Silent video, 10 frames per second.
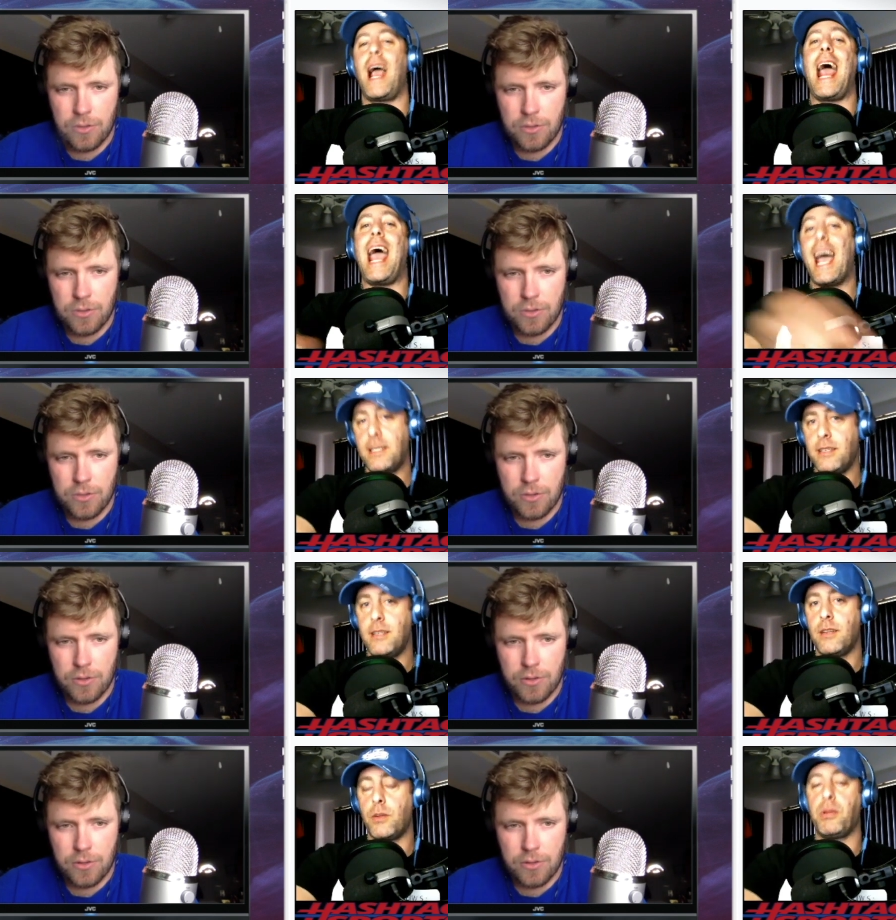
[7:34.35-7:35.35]
Speaker 1: at
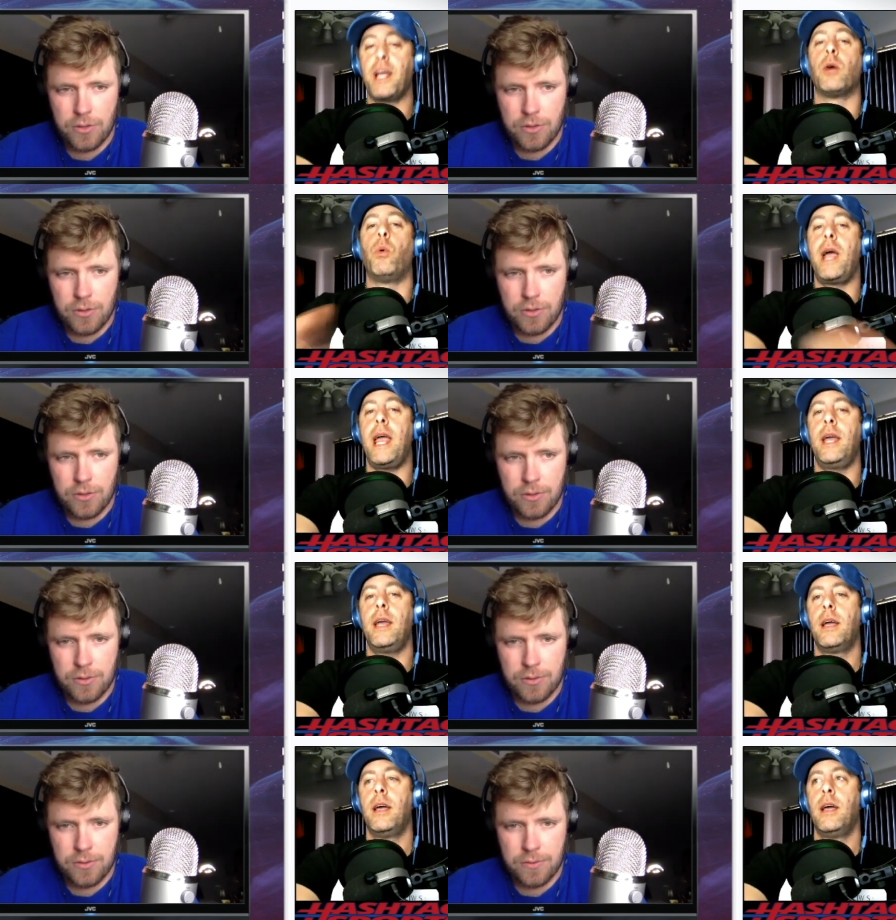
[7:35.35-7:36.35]
they're playing away
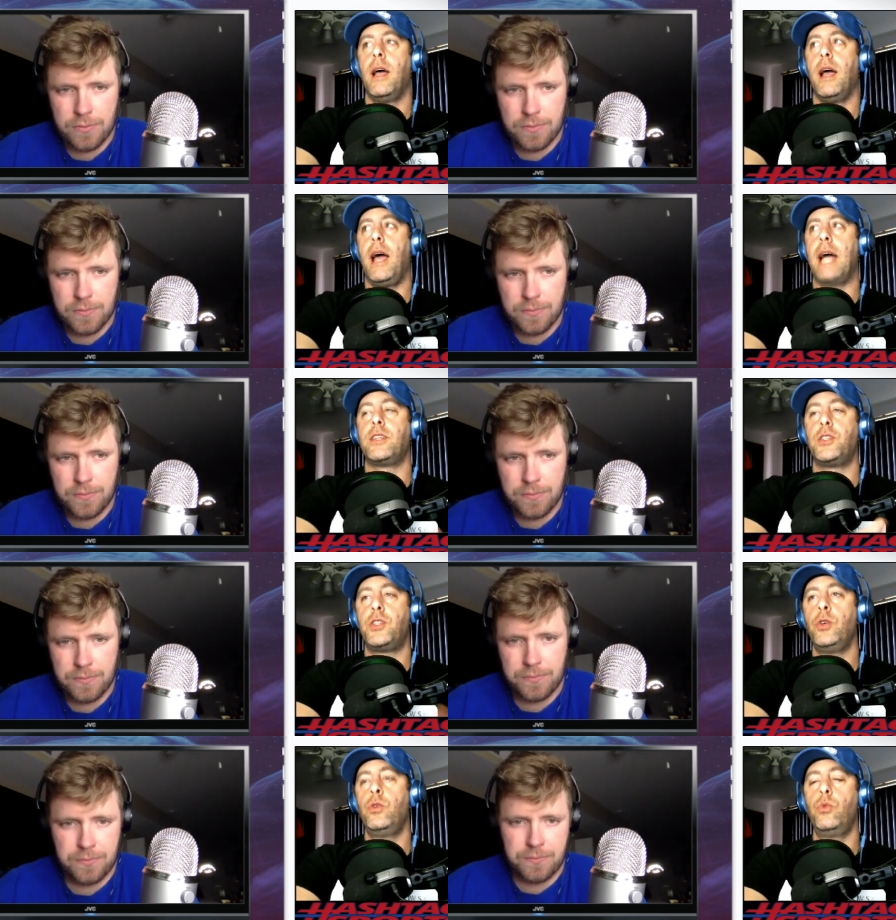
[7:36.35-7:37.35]
at the
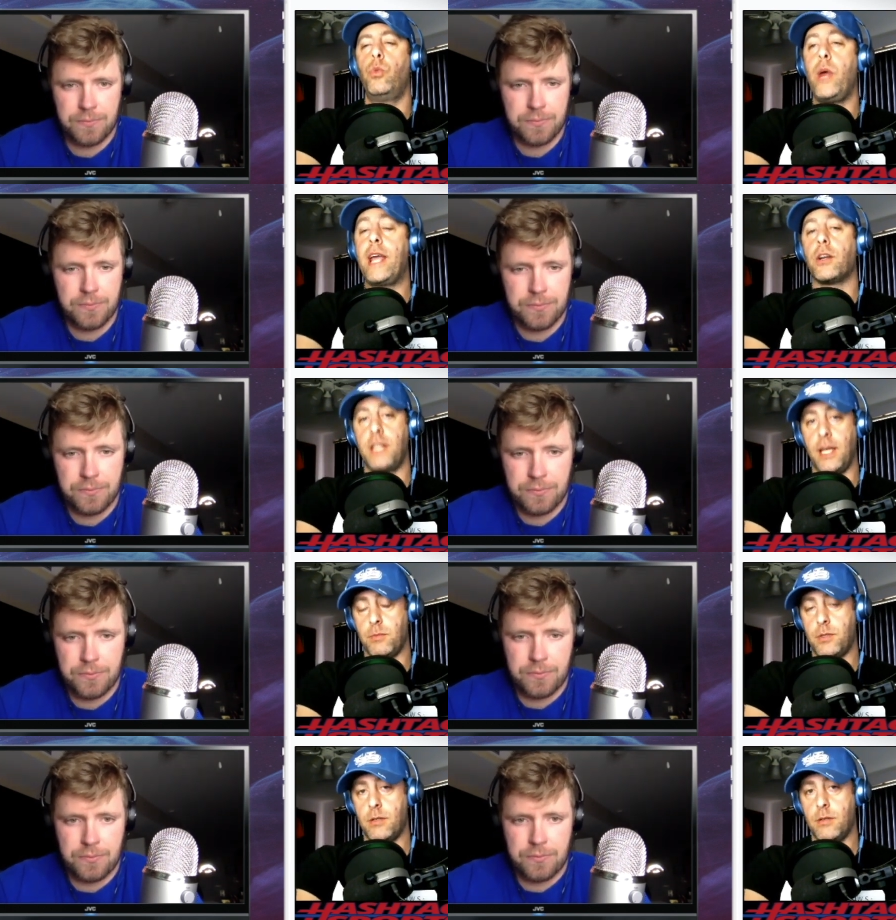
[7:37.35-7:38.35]
two weaker
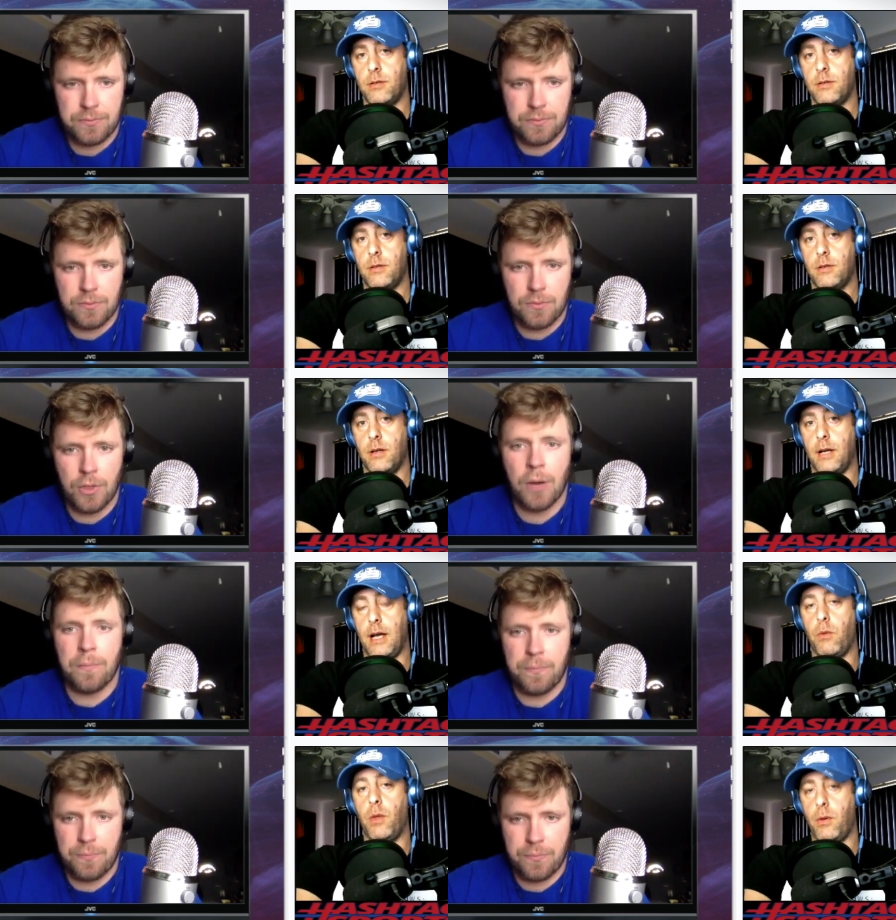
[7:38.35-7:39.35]
teams. Yeah, I
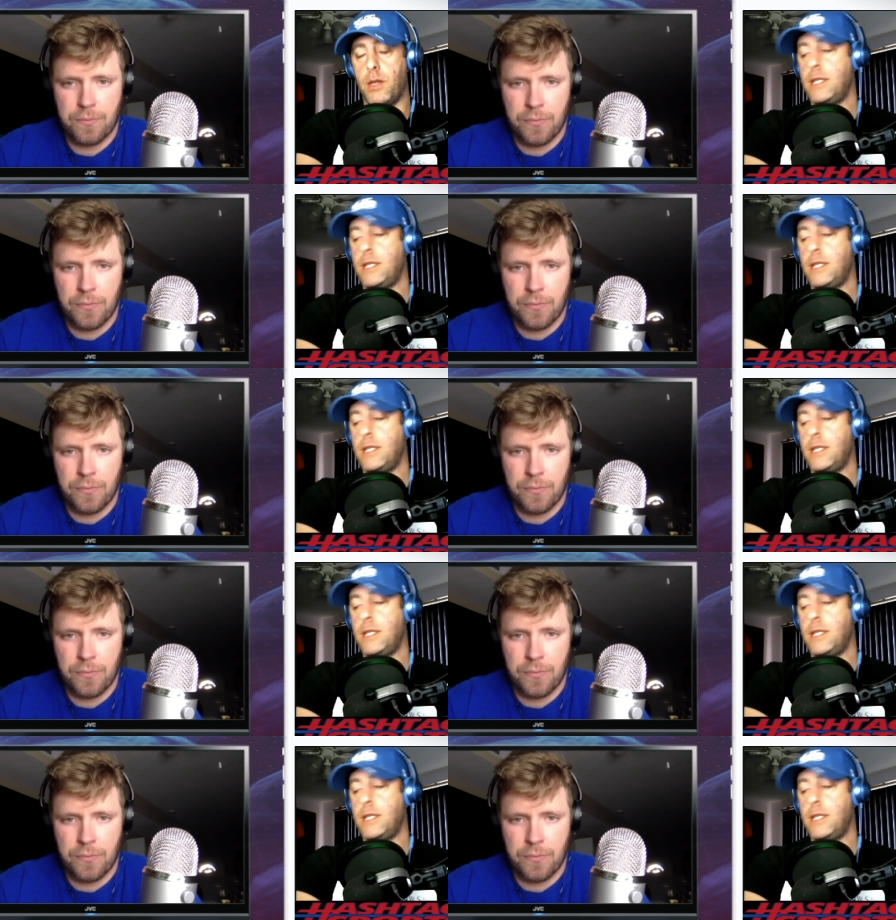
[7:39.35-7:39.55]
really want to say